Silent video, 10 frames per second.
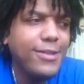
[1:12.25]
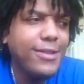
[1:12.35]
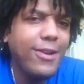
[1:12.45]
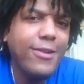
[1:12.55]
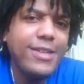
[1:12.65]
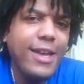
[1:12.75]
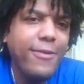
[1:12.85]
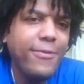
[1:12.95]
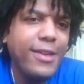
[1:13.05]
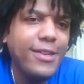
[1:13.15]
There
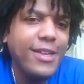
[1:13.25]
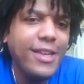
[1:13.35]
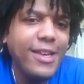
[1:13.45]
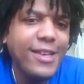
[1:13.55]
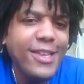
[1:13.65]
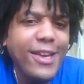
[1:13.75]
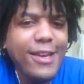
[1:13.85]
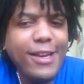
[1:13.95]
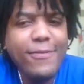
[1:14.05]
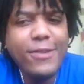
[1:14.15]
definitely is.
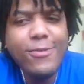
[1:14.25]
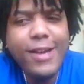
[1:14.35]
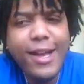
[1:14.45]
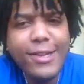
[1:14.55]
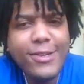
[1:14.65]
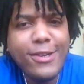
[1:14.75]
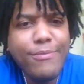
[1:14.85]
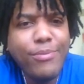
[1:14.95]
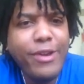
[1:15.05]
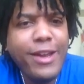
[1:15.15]
If you guys are
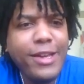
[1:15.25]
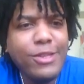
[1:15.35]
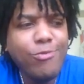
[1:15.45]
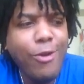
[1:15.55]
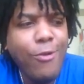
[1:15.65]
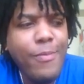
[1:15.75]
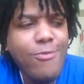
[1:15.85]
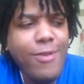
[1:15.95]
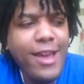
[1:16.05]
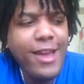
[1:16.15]
gonna praise Roman
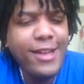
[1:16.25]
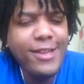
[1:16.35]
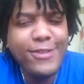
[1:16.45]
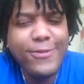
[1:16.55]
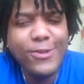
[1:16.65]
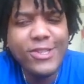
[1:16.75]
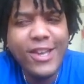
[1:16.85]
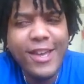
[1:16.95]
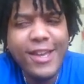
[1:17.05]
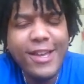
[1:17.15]
Reigns for
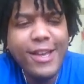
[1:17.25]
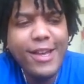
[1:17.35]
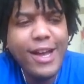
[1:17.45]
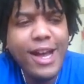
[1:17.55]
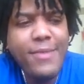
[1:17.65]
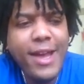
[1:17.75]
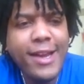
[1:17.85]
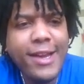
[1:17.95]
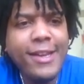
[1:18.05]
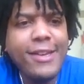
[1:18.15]
saying, I'm not
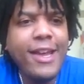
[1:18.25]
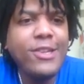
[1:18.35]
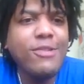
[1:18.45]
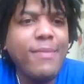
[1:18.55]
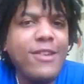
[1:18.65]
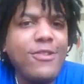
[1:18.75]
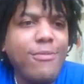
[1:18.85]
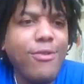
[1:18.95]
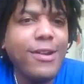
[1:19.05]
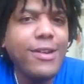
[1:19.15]
going to endanger my
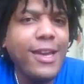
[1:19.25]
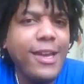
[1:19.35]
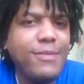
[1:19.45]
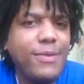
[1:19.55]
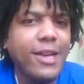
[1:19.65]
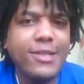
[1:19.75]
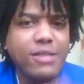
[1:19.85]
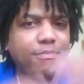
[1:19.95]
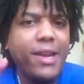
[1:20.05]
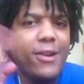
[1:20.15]
newborn kids because
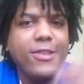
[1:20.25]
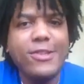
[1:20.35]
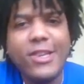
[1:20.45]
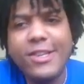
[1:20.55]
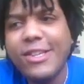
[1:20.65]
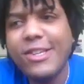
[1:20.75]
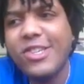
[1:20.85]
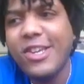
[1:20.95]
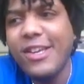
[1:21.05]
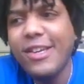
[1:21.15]
it's bigger than just this
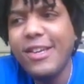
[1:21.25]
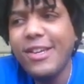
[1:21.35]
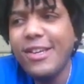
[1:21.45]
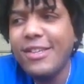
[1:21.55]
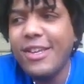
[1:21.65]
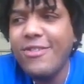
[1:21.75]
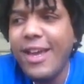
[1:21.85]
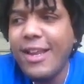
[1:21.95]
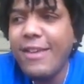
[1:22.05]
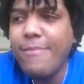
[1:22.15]
shit, then you
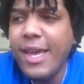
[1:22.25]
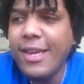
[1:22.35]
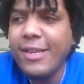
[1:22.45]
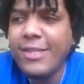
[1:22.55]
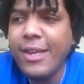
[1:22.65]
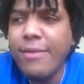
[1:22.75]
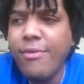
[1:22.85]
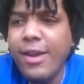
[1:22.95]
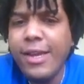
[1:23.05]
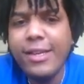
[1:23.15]
got to give Becky the same
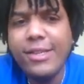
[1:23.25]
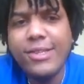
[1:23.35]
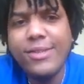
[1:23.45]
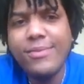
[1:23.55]
praise.